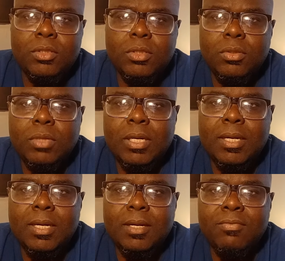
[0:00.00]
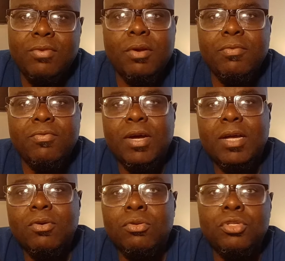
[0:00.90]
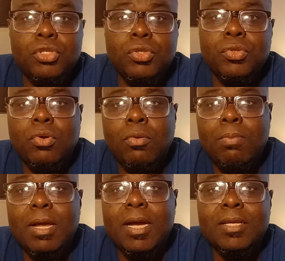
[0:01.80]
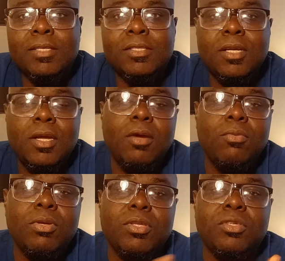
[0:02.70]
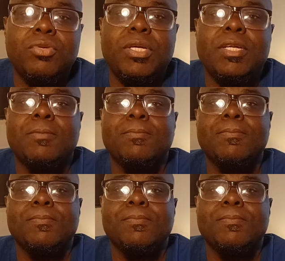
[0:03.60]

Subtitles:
to verify continued compliance with the treaty.